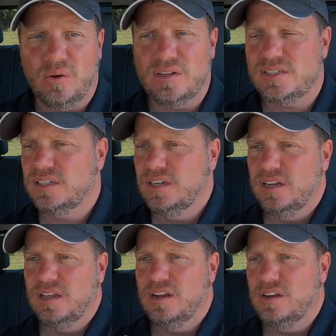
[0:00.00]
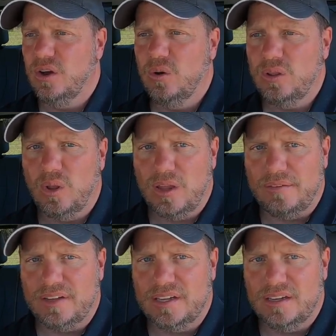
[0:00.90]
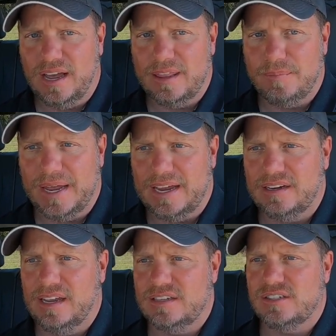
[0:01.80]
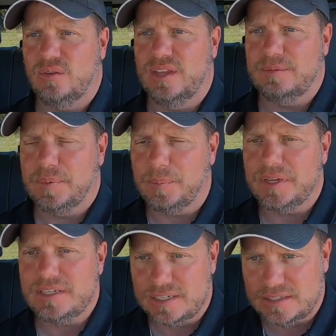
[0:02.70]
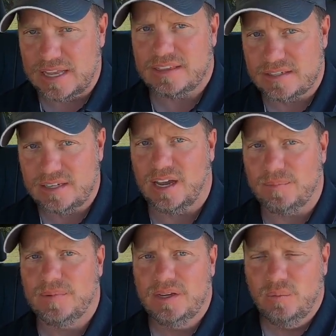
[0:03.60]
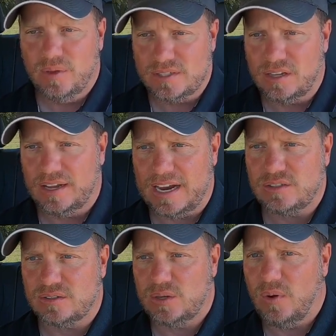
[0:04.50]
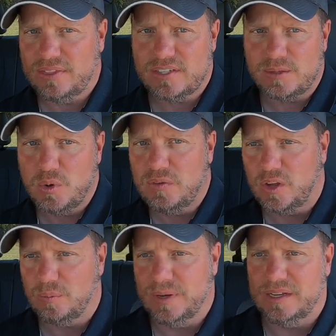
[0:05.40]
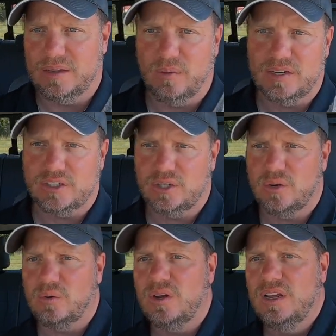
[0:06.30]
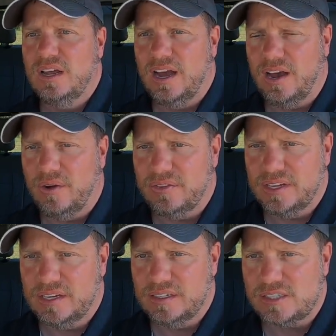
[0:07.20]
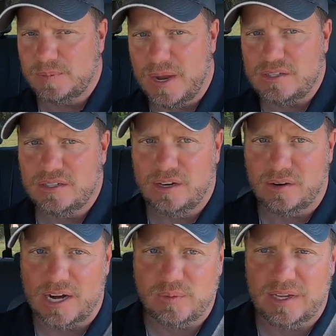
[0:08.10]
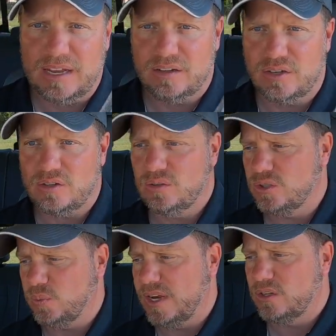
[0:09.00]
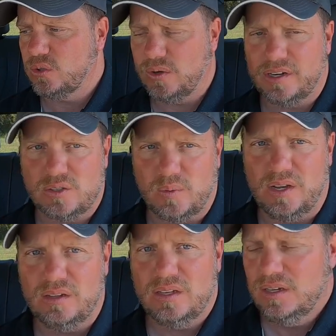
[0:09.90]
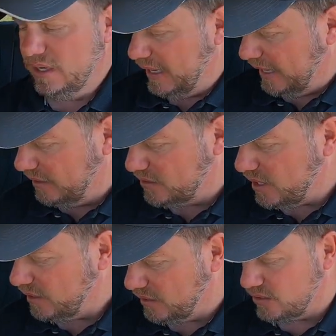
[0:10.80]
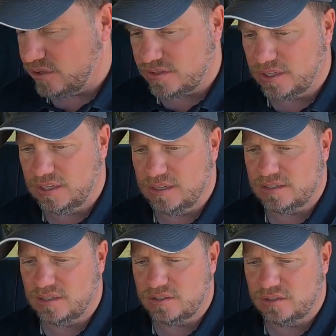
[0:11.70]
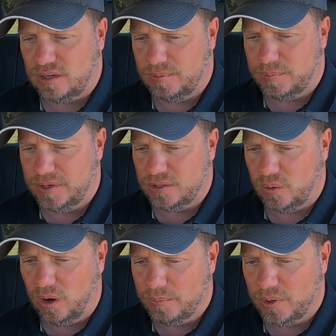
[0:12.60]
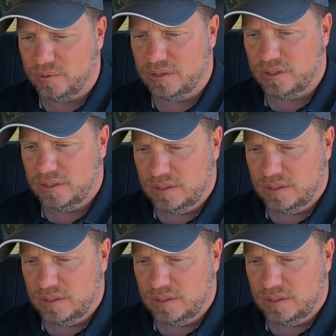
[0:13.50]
notice. No low leveling on the back, and so they purposely set this up, the single axle, because they want this to move a little bit, and they want to show how the suspension interacts with that. There's also a sway control on here as well. And there's other thing that's interesting is there's, I'm going to put it in tow haul mode,